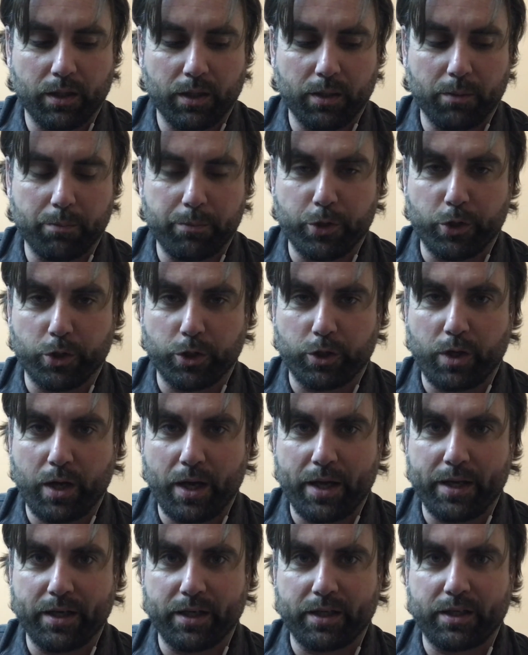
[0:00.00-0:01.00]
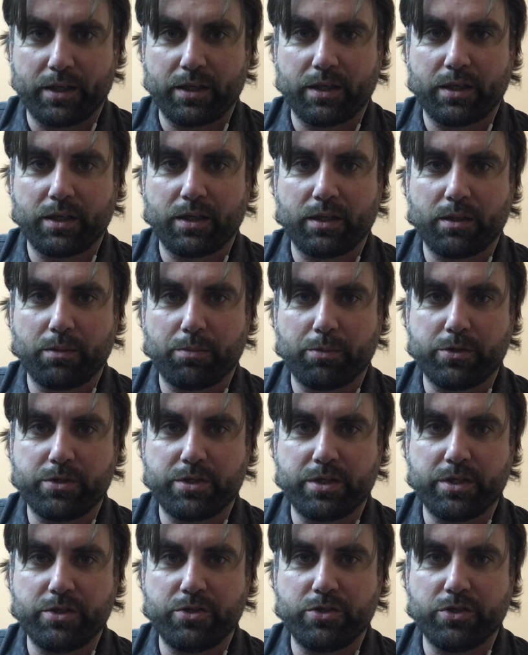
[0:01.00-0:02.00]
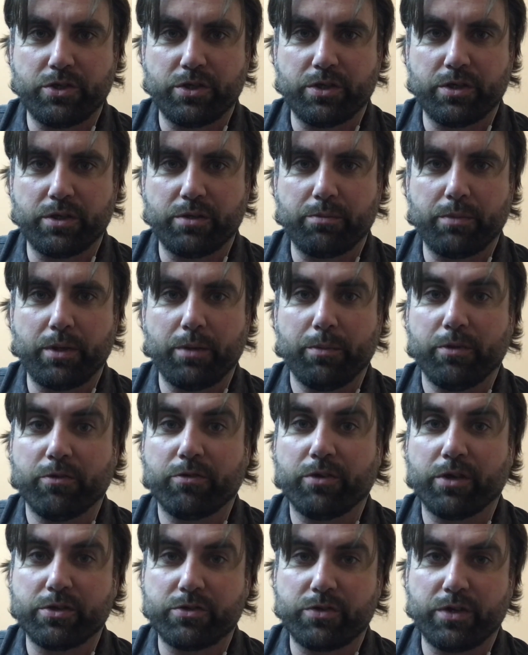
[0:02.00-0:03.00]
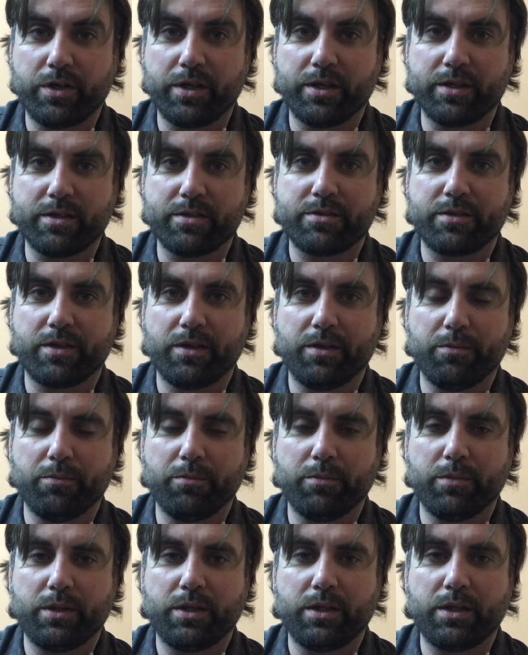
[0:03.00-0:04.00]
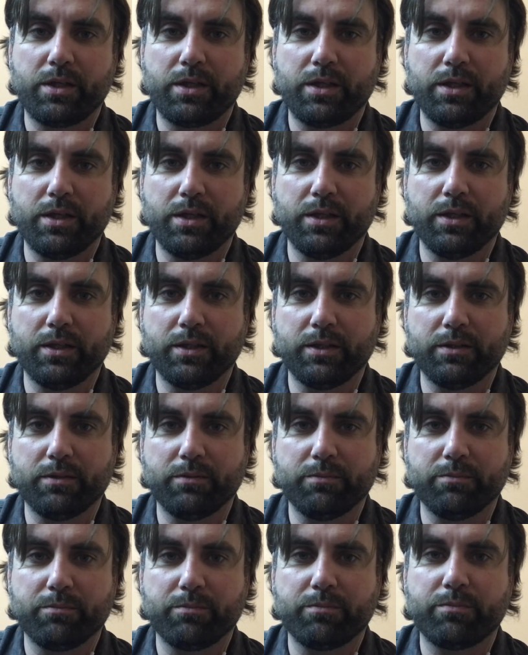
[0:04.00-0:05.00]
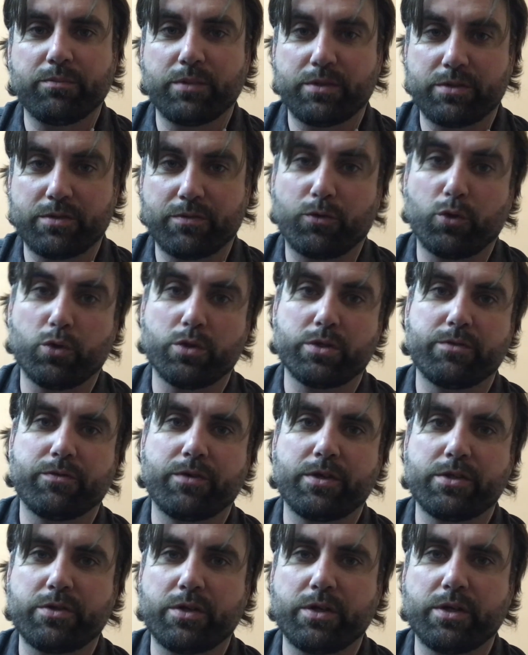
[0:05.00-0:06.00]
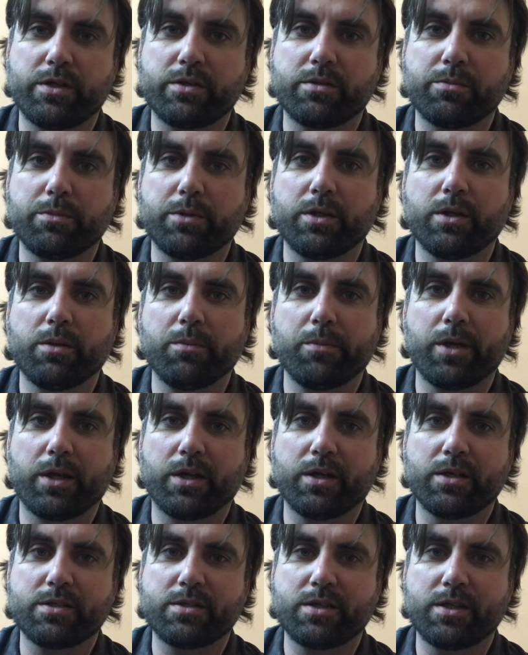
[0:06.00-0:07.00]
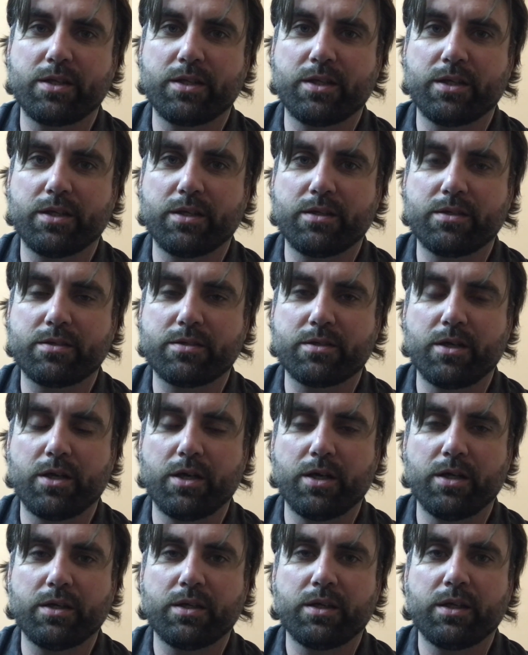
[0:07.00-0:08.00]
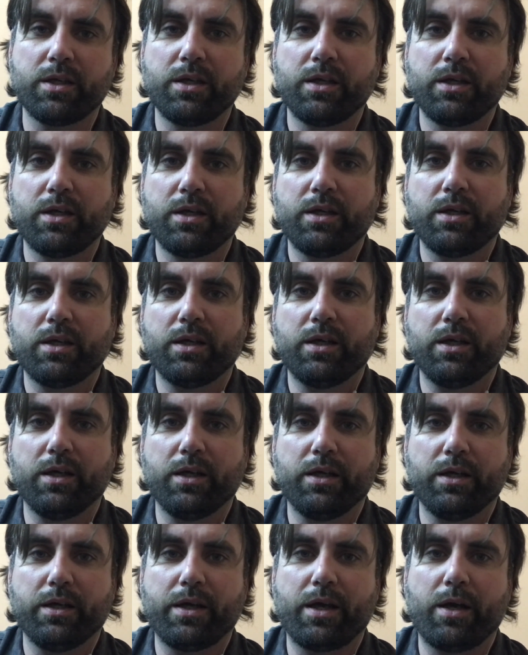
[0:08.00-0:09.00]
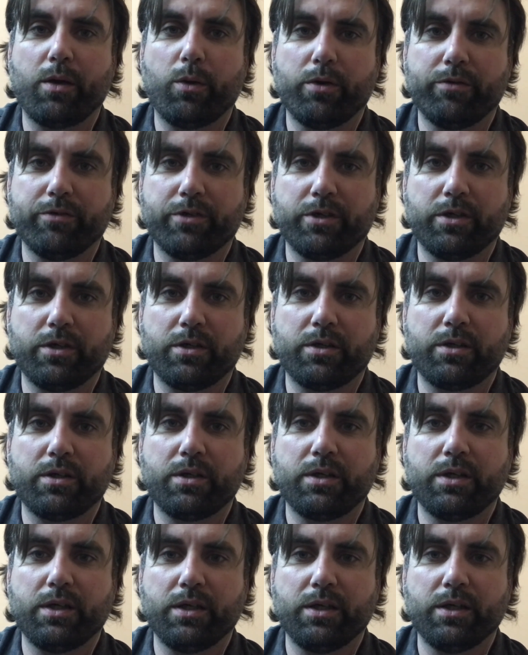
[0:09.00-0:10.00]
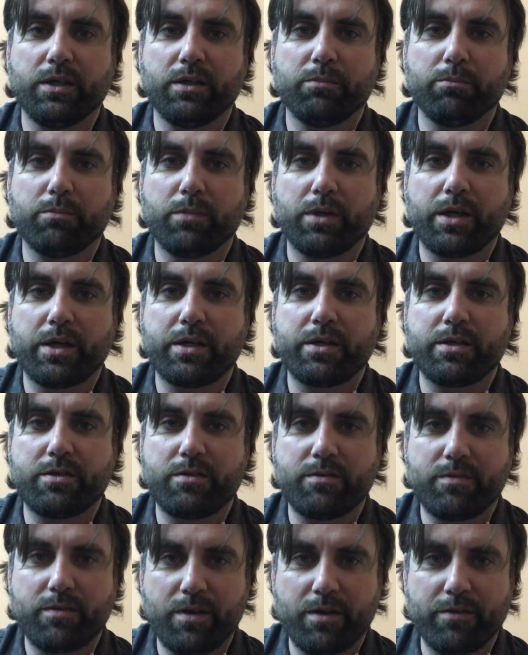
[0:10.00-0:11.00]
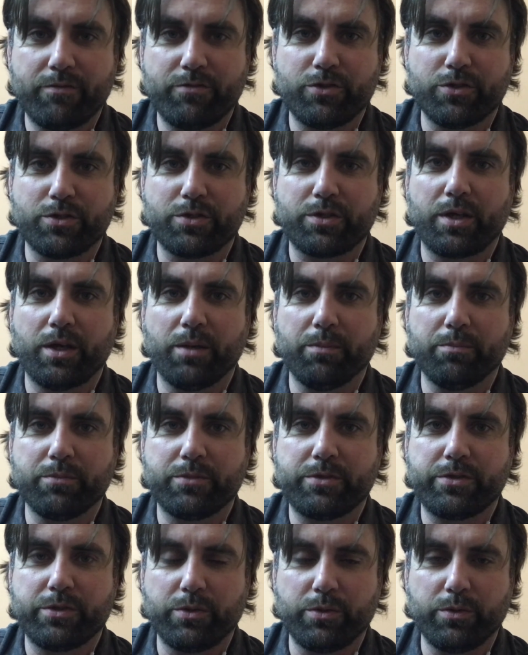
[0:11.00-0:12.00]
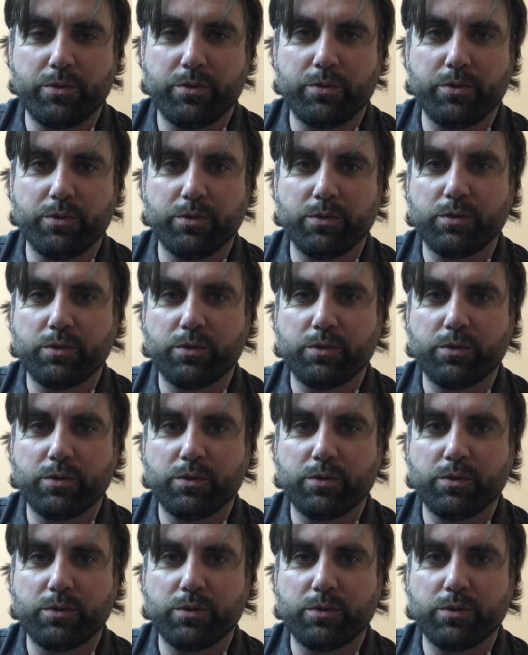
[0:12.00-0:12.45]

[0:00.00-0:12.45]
bureaucratic procedure may be frustrating to some. It's of course frustrating to me. I'm not going to say that it's not. However, I have just come to